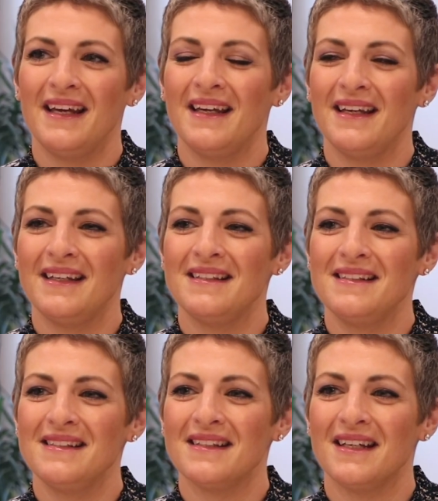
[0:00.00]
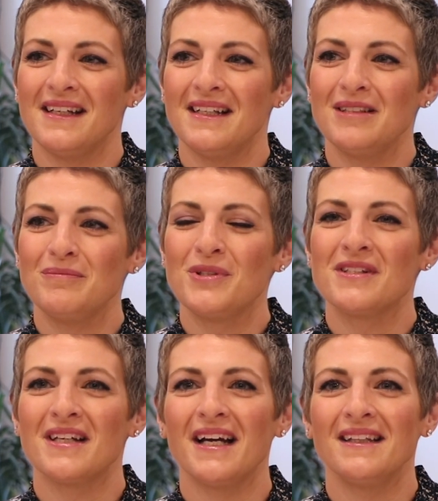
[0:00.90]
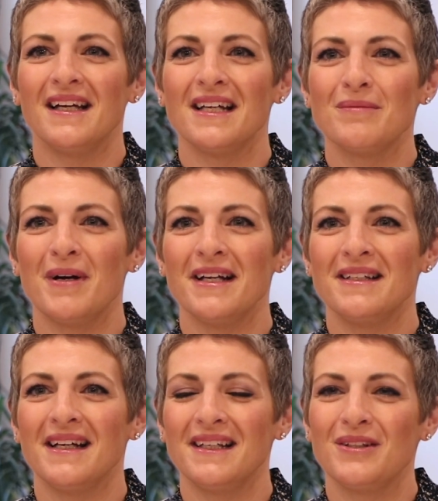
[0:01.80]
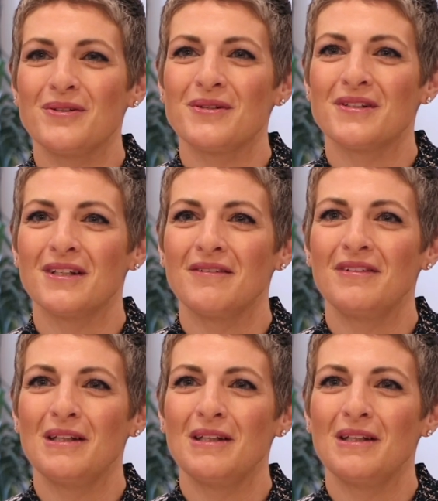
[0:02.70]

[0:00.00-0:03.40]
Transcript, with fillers: and um, was sidelined by a diagnosis of